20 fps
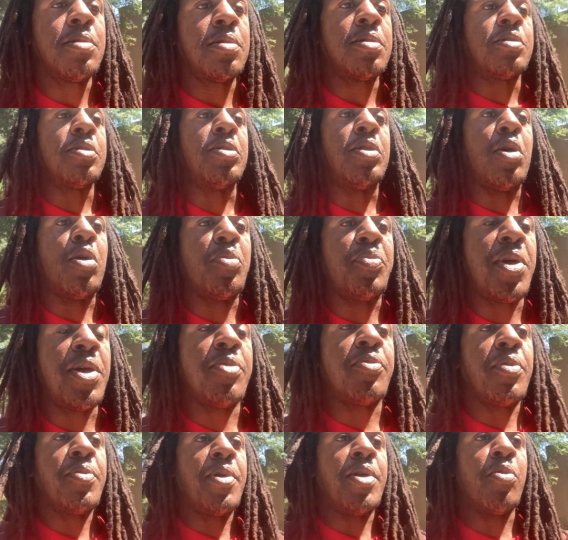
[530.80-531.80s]
You know,
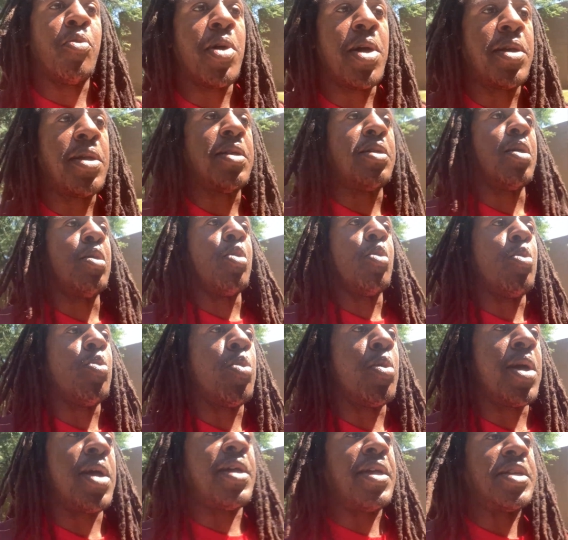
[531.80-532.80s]
people be wanting to know
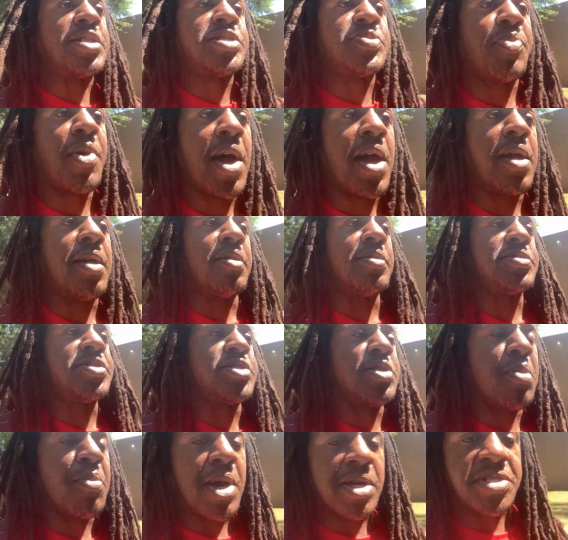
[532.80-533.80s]
what inspired
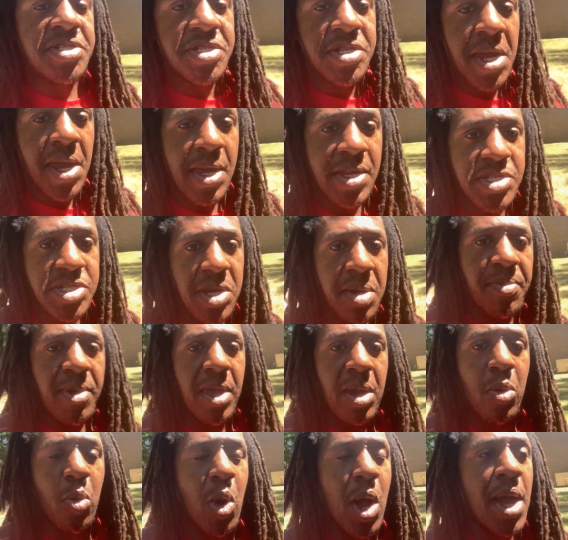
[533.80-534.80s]
so much change in
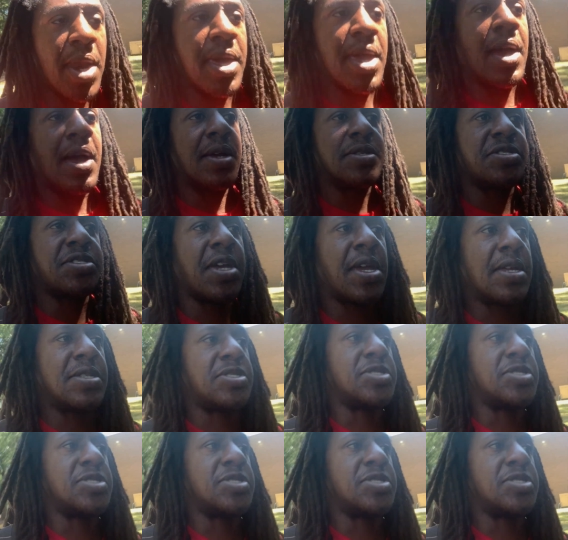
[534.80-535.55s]
me. Why did I change